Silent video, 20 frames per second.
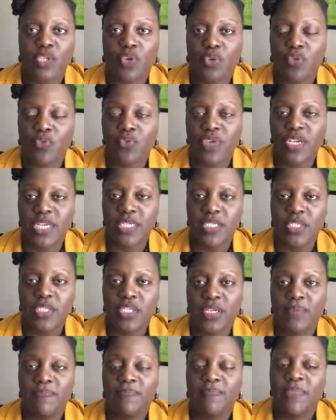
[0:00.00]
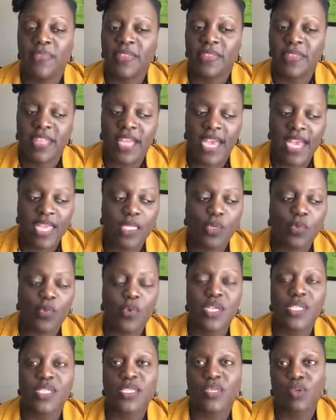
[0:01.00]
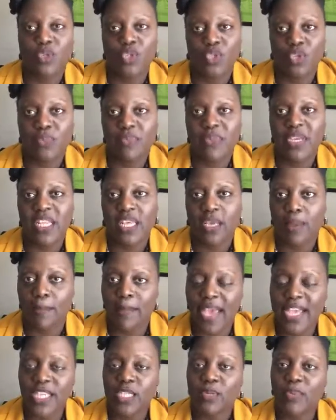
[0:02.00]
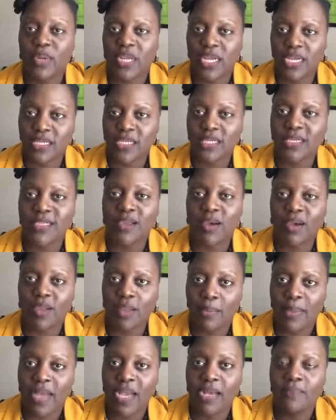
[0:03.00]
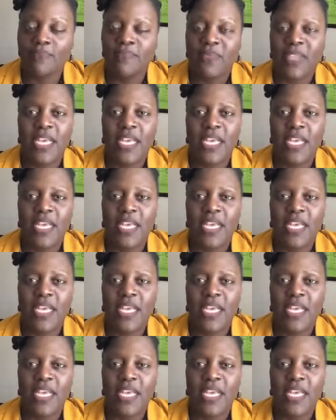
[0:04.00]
your reach? That's what Social Media Max Plus is all about.